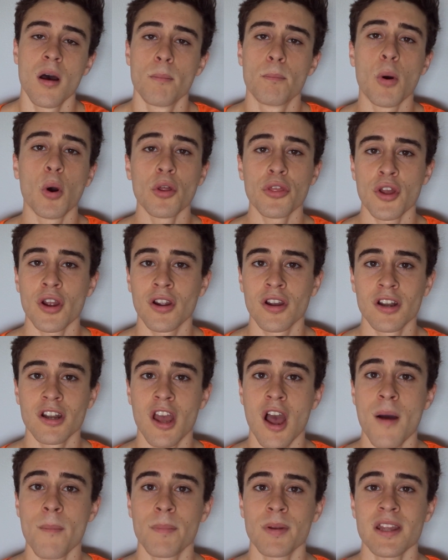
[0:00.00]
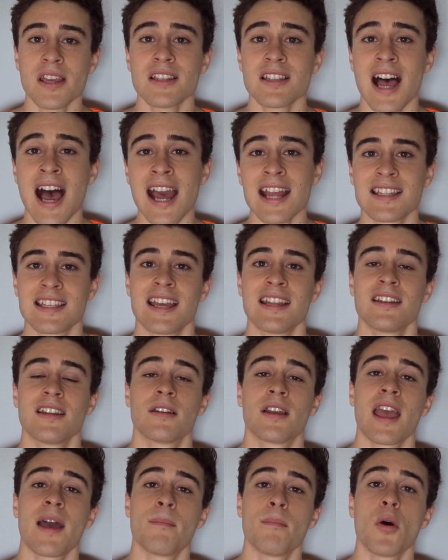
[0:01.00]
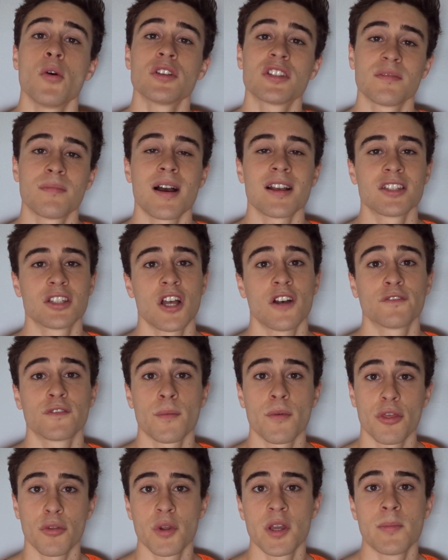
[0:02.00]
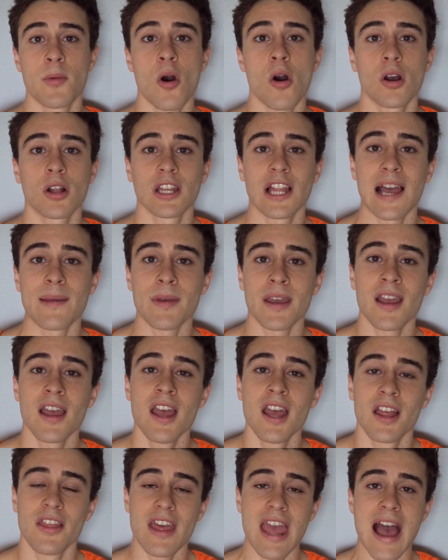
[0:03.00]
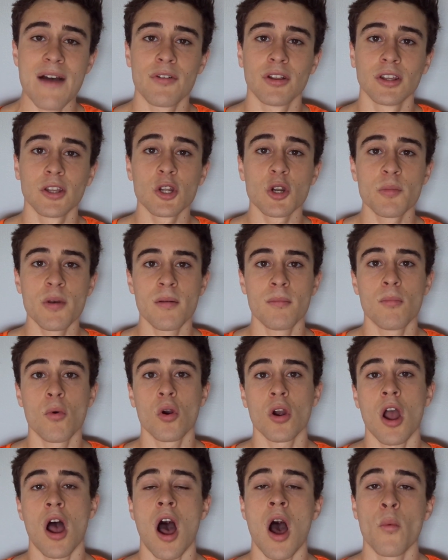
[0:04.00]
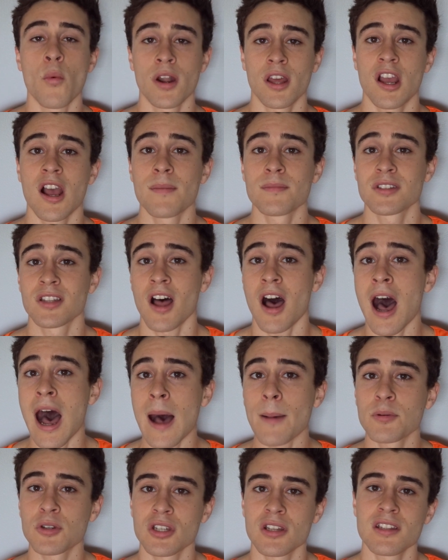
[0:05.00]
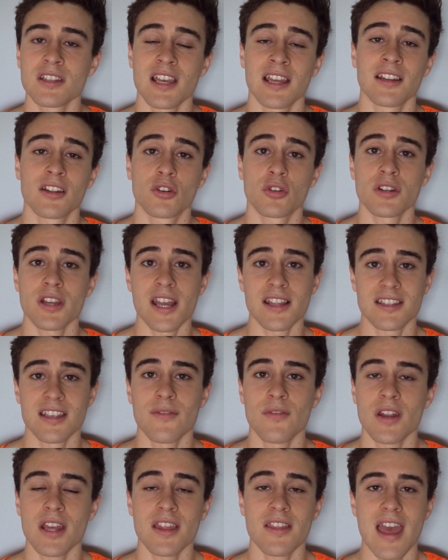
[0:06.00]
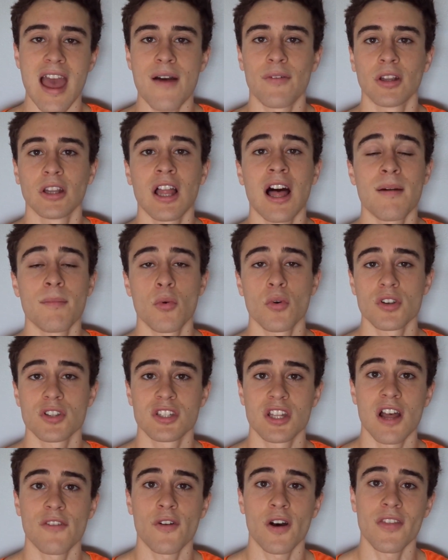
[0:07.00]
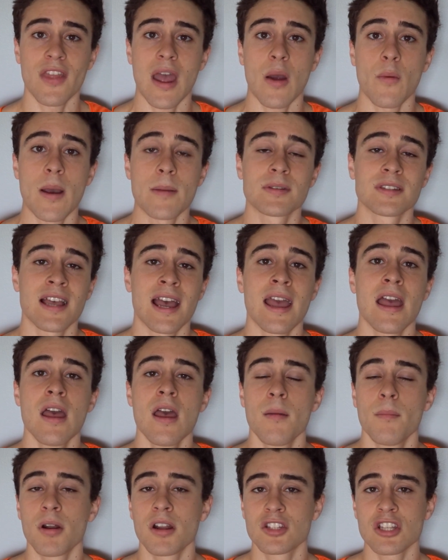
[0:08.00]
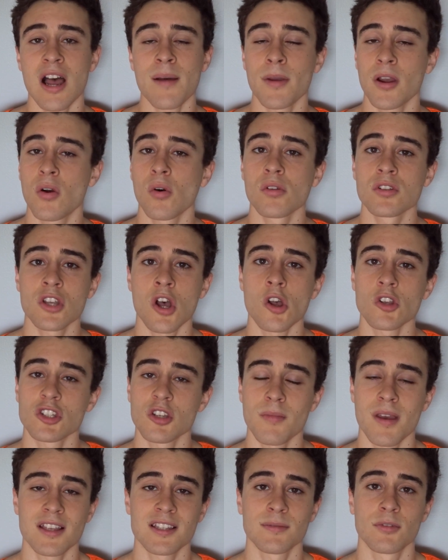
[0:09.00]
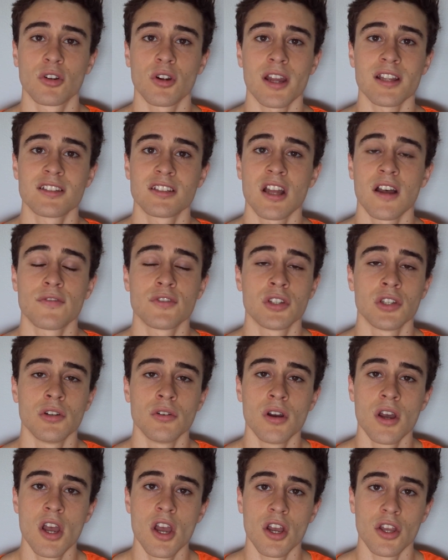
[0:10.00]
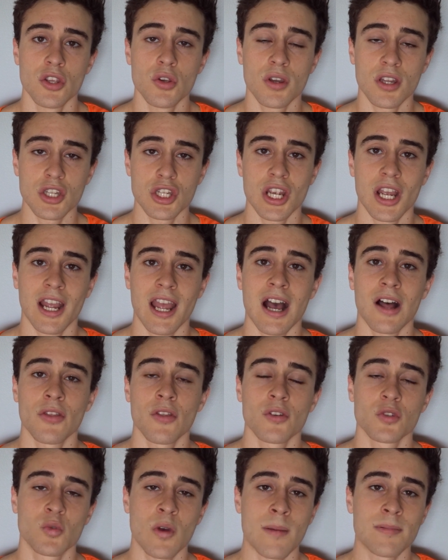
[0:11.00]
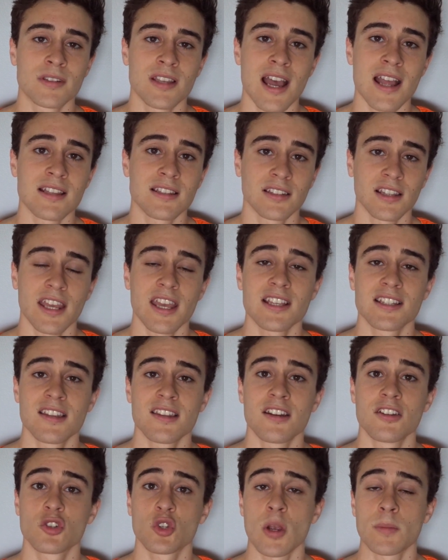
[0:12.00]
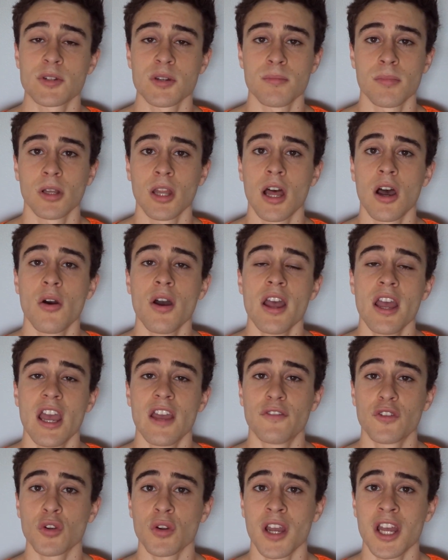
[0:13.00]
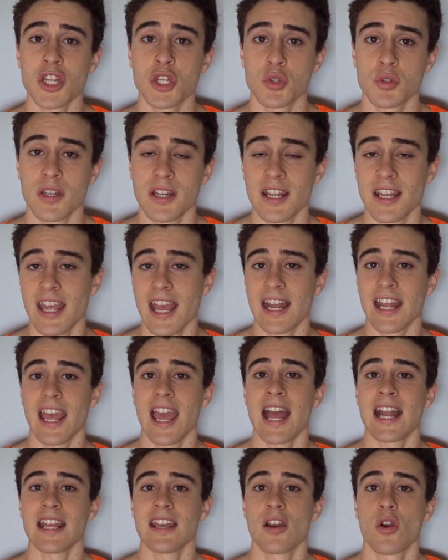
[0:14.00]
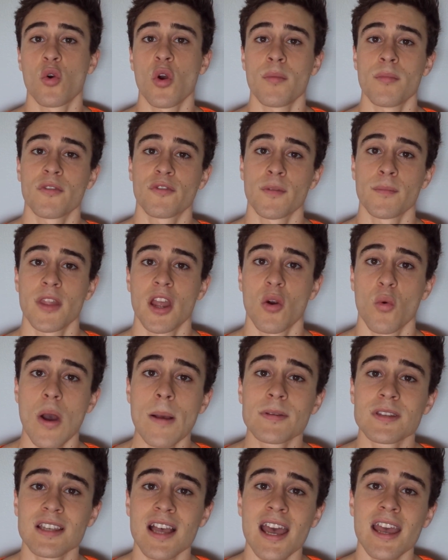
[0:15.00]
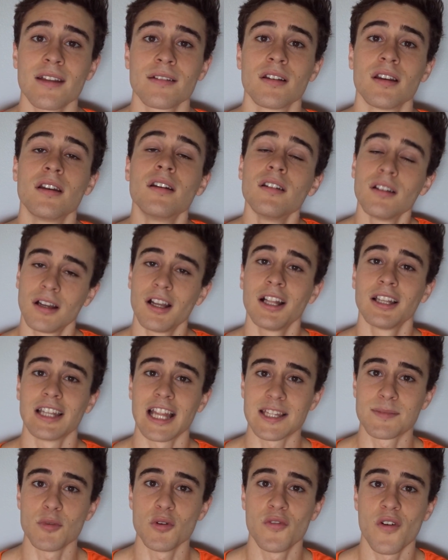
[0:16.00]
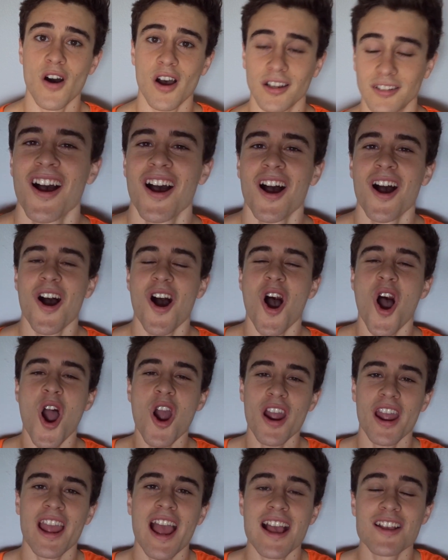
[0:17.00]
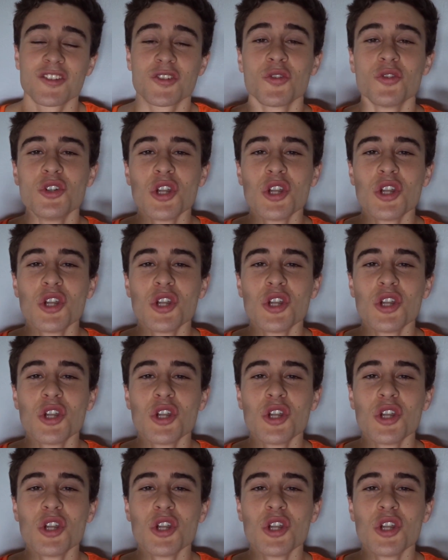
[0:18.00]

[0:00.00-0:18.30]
Both are good companies. I tend to get most of my stuff from Threeball Climbing. They have a little bit more when it comes to options and creativity. They have a lot more stuff on that website. But Atomik Holds also makes some great stuff too. You can check out those websites. Link is in the description below if you're interested in getting any equipment from their website. Let's move on. Alright guys, so